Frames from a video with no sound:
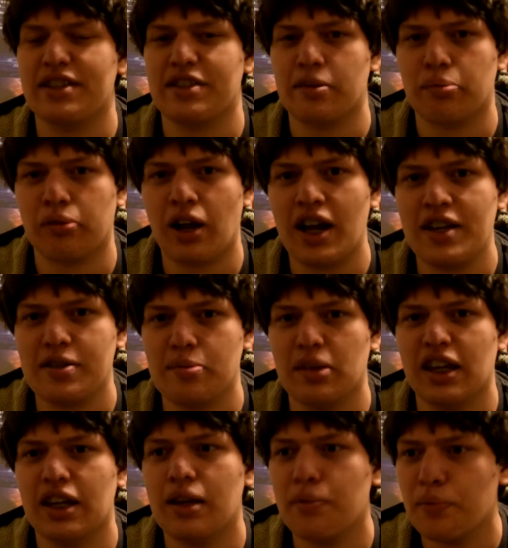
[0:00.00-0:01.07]
surprised
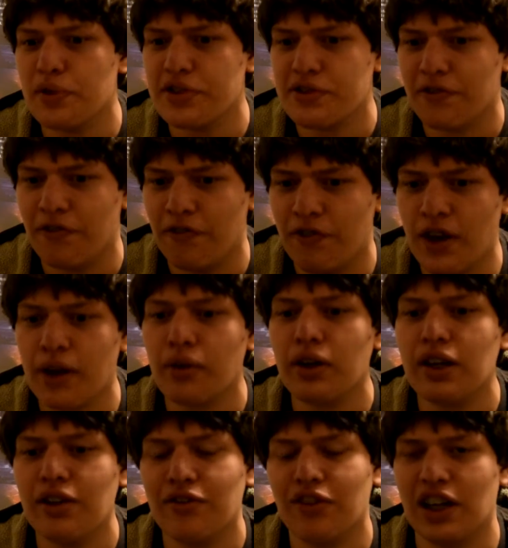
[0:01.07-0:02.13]
me. It was
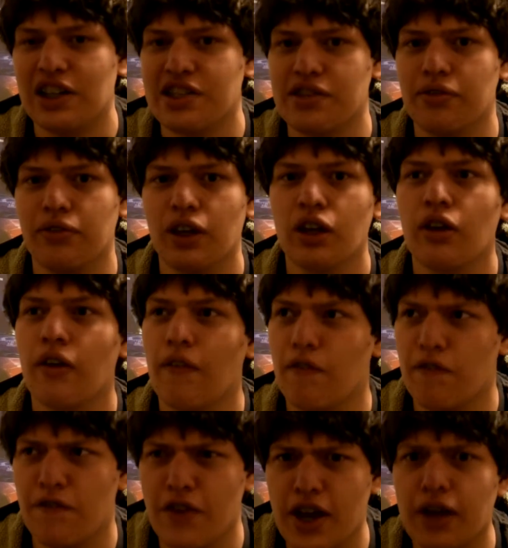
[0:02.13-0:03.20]
very inventive,
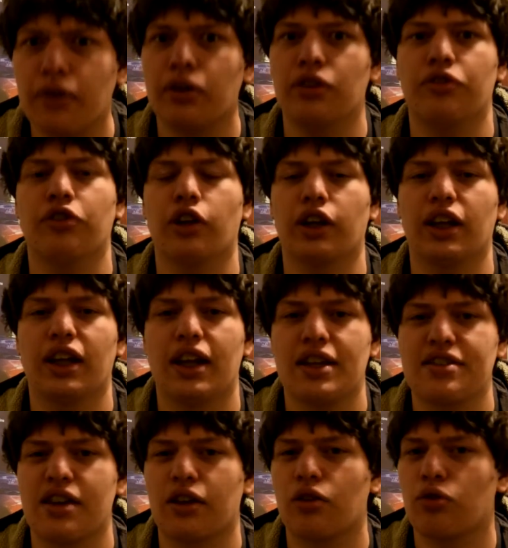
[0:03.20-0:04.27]
very funny. It
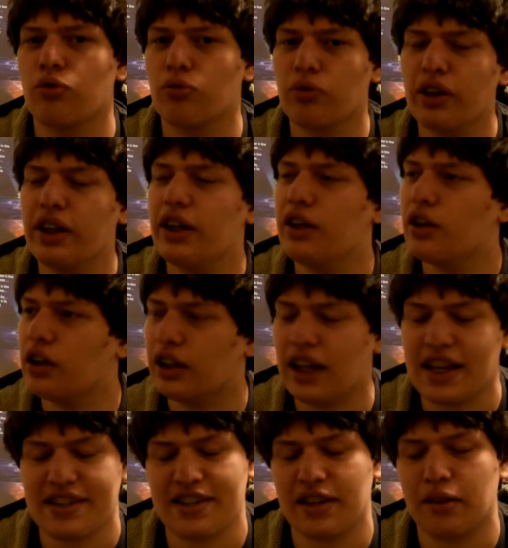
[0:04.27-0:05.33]
has that really
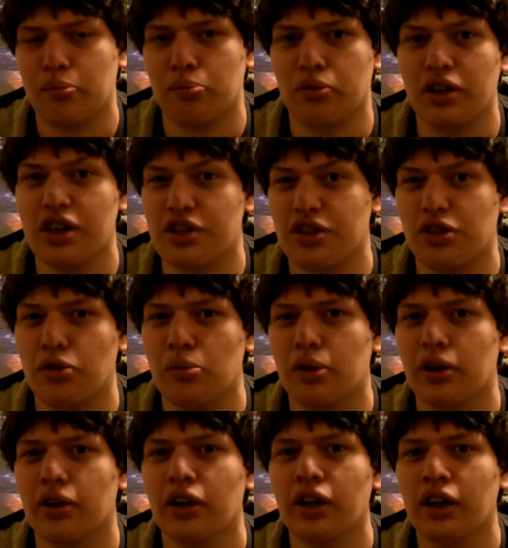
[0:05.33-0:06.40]
classic British
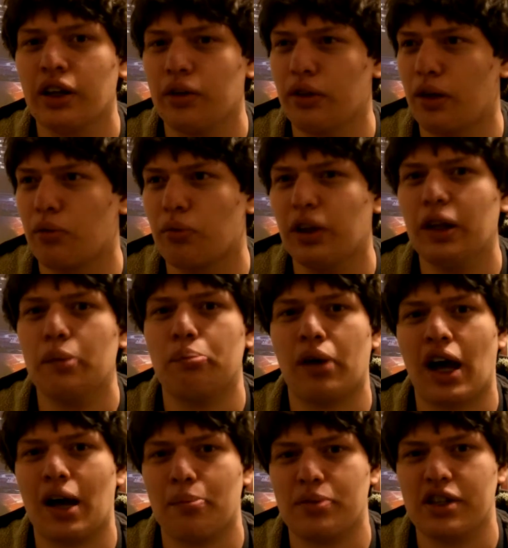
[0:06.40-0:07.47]
humor that really
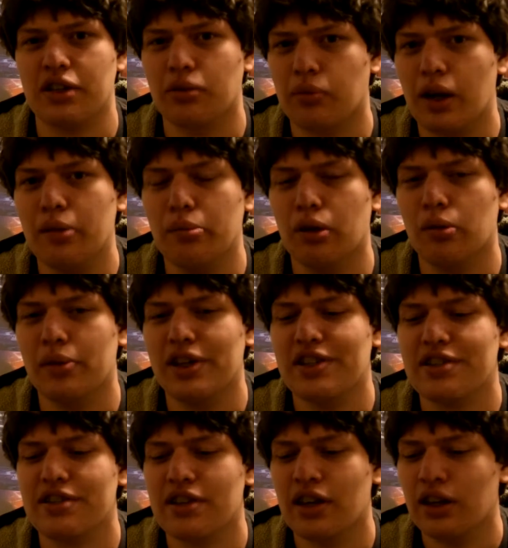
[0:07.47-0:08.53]
pops in the right
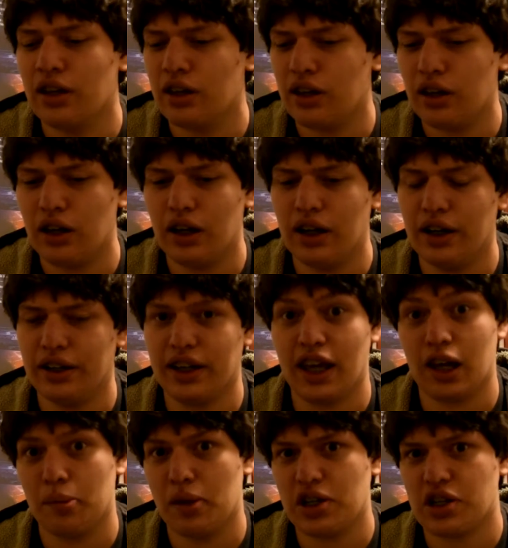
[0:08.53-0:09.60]
moments. The
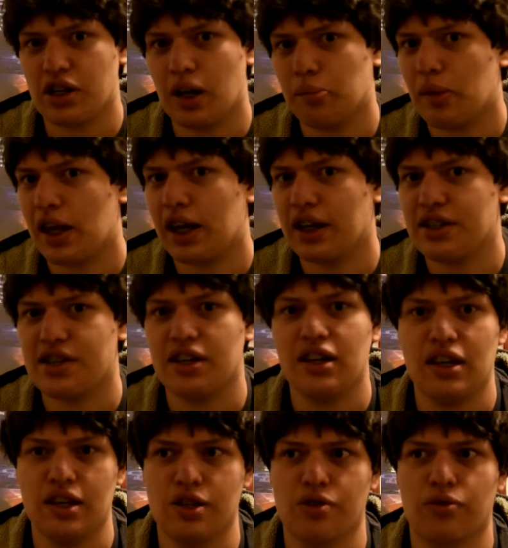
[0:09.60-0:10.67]
animation on Paddington
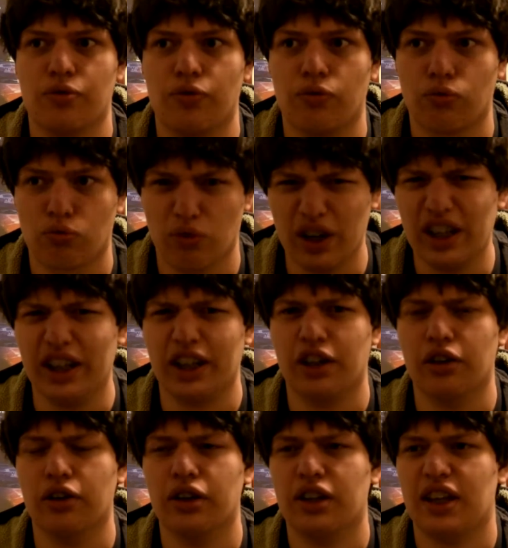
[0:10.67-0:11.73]
is really
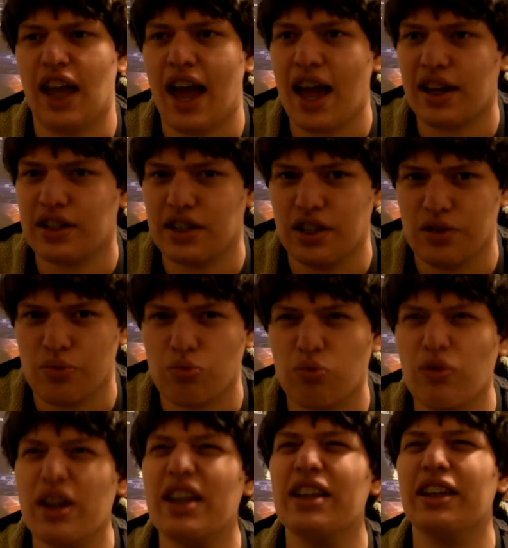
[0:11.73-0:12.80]
good. The acting is
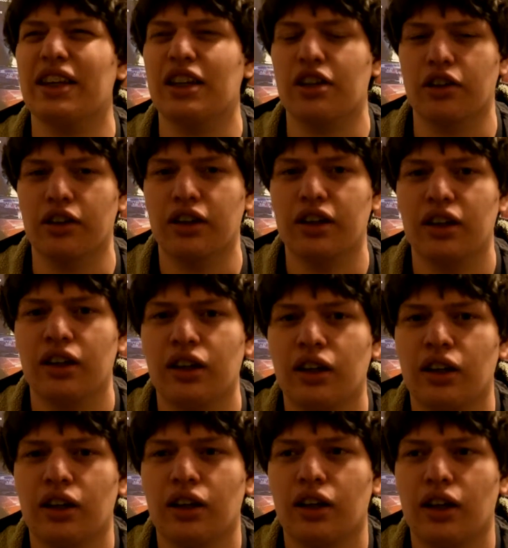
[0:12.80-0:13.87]
really good.
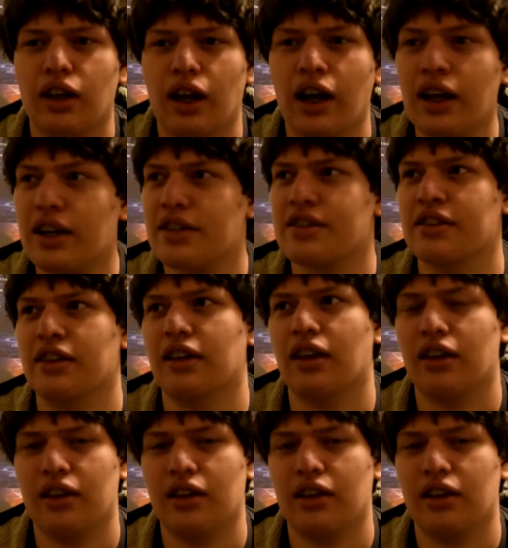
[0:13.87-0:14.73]
Honestly,